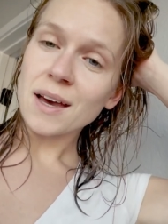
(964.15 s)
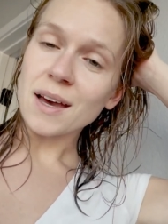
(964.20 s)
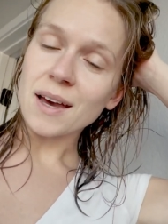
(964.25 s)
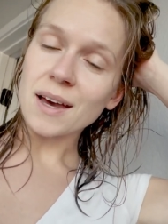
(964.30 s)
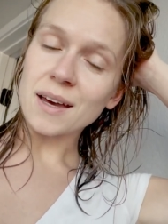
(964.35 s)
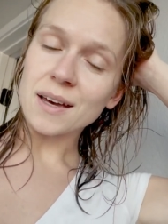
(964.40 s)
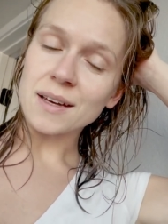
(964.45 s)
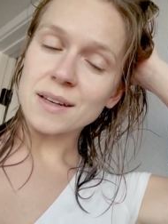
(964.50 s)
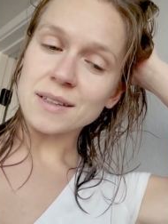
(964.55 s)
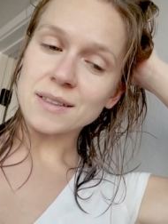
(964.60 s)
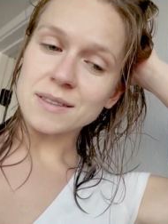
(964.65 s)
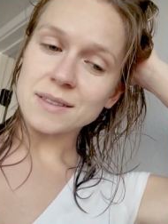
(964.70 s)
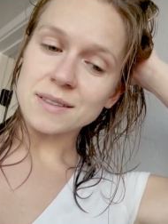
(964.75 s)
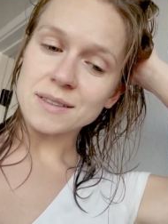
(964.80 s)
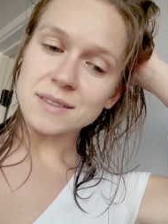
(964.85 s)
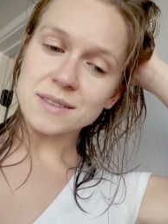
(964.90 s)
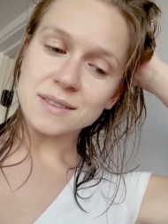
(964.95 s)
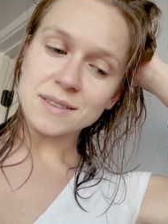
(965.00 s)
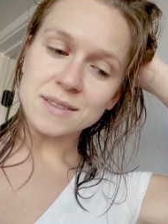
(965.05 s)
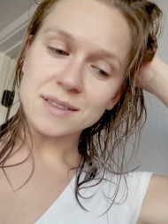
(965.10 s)

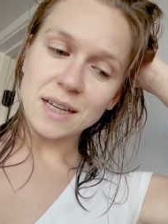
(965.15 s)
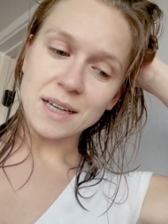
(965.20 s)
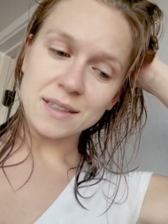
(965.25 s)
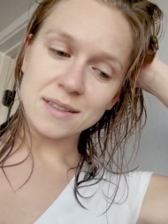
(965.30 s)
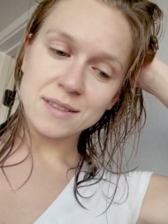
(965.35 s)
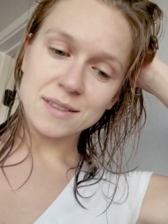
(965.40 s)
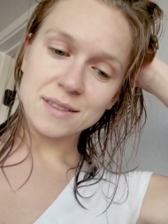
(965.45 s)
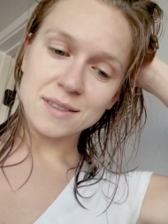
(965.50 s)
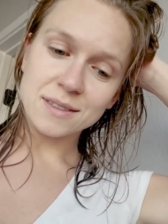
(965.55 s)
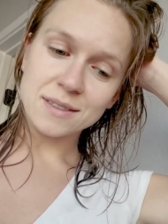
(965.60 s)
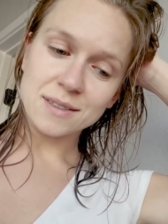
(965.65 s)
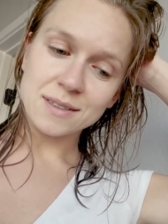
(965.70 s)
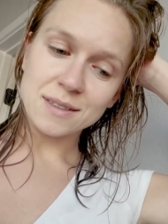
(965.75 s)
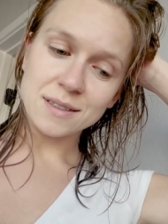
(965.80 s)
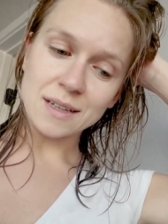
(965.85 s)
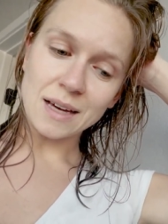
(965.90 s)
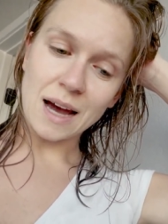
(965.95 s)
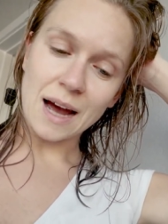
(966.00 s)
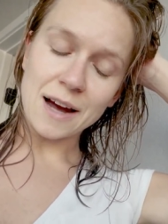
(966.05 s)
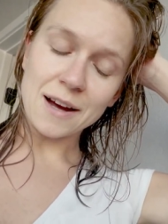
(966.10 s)
And that's,
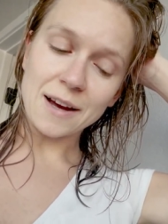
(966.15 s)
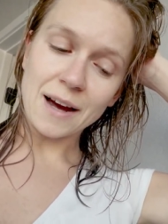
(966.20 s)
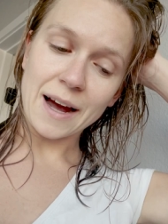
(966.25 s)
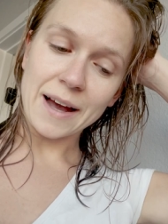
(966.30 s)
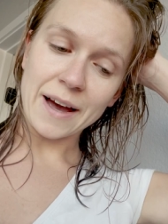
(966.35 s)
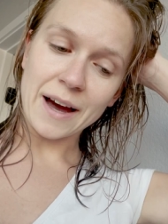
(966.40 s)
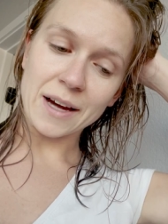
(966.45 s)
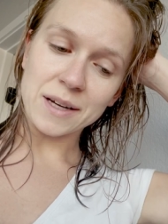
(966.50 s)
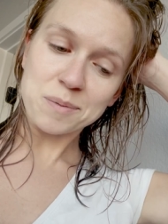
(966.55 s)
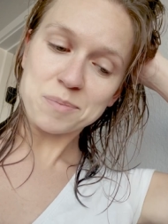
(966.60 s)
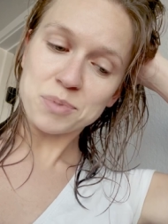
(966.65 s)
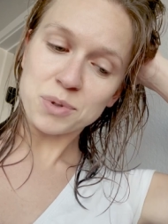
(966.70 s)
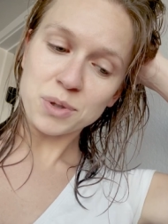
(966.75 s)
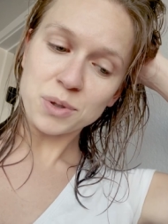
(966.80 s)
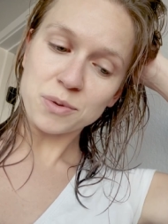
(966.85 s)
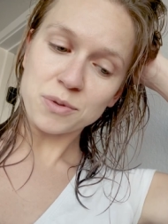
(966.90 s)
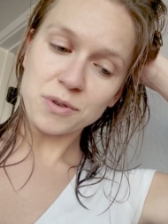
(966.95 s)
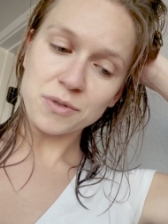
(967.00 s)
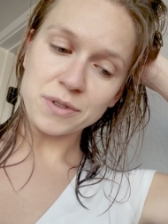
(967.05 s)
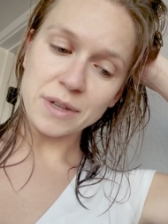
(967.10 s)
I had a
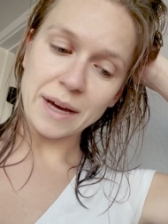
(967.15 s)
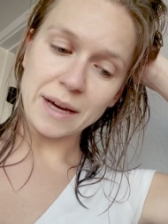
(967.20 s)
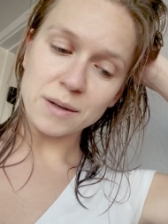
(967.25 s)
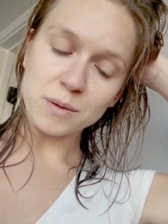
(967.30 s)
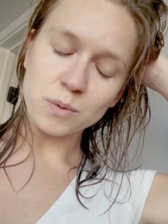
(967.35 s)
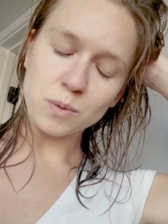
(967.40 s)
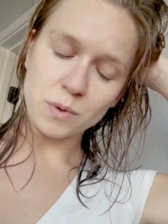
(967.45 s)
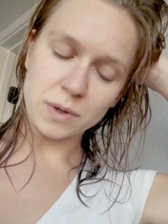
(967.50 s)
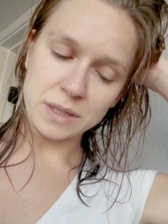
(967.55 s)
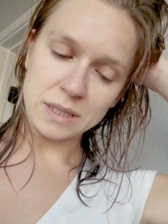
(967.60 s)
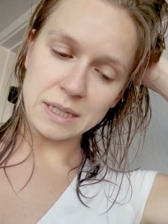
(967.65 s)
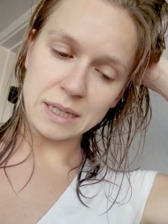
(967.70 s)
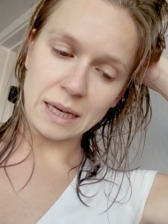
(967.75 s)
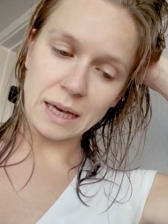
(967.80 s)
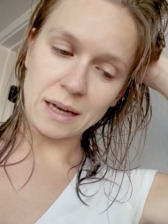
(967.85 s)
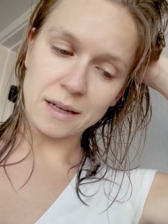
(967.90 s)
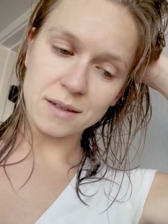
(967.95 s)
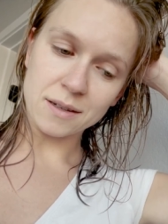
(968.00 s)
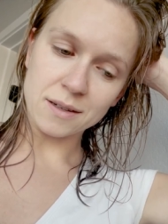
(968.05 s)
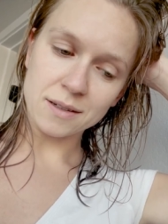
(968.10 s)
proof of that once
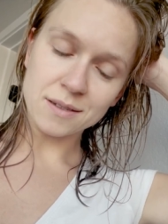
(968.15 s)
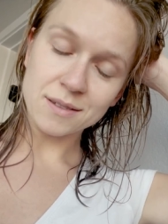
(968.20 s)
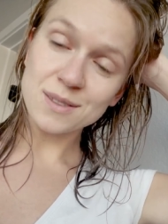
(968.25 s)
again.